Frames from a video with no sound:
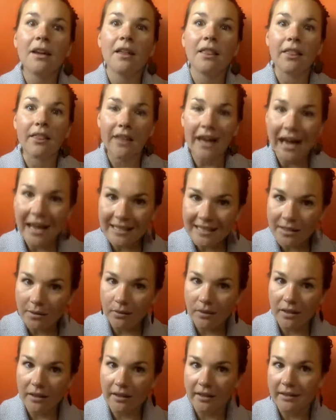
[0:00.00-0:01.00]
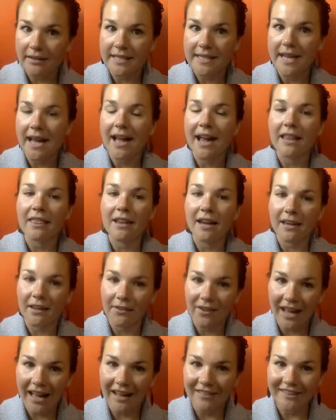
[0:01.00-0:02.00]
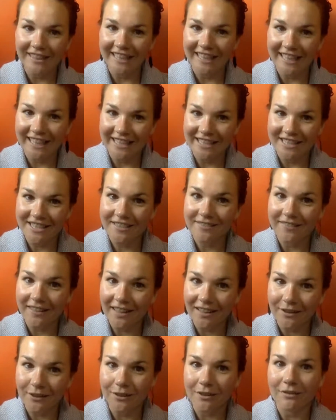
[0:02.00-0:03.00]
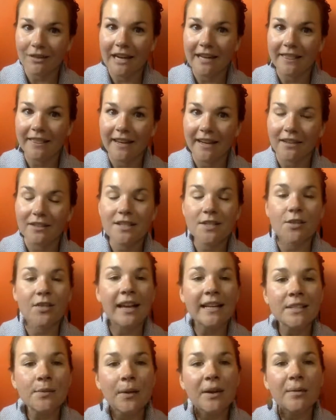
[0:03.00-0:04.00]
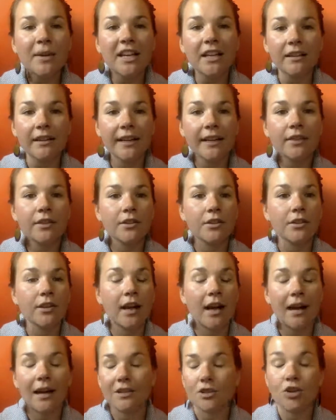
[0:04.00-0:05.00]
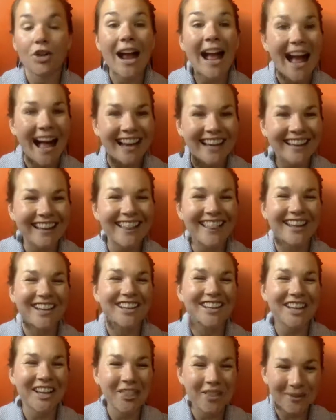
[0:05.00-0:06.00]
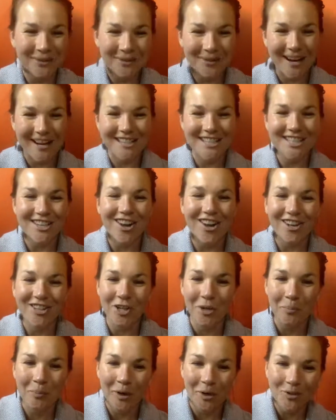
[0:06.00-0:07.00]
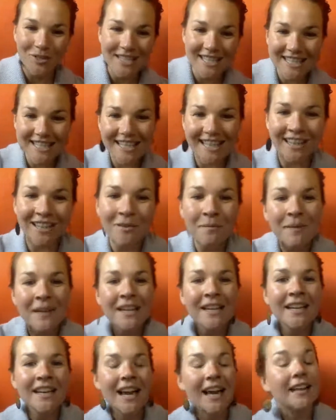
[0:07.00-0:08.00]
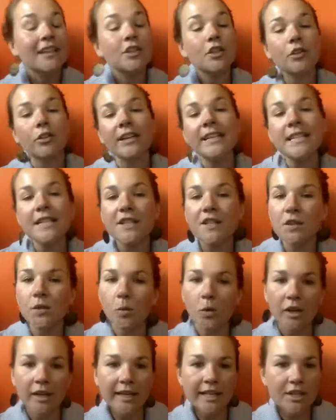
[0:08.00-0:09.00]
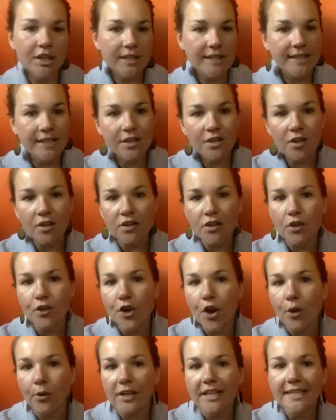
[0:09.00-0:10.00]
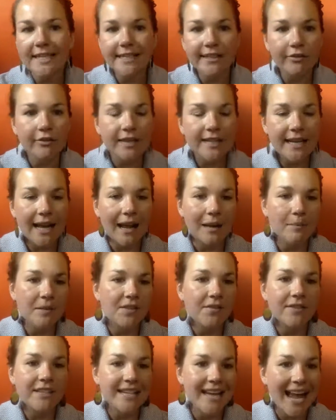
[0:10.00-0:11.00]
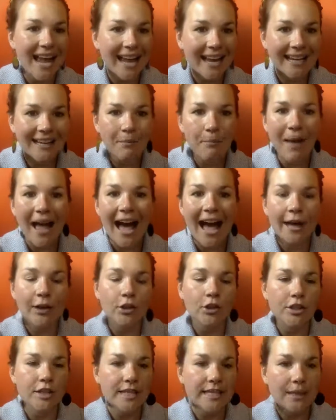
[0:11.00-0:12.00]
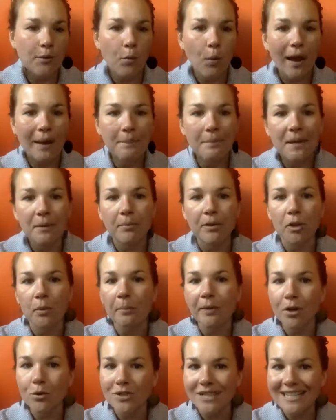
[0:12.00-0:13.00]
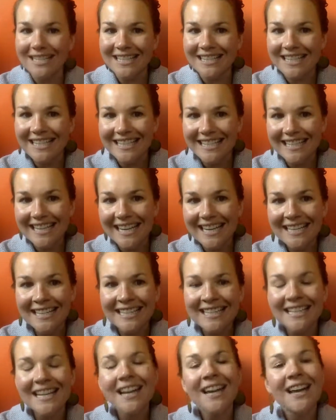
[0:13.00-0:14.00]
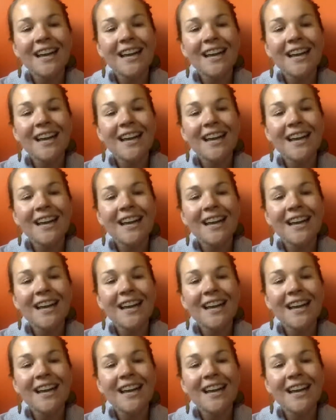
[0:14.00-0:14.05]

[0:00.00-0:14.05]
That's a really good sign that you have an engaged follower right there. So that's why we click the track the click-through rates on your posts there. And it's great to sort it just to start to notice different times of day and patterns and when people are posting these things,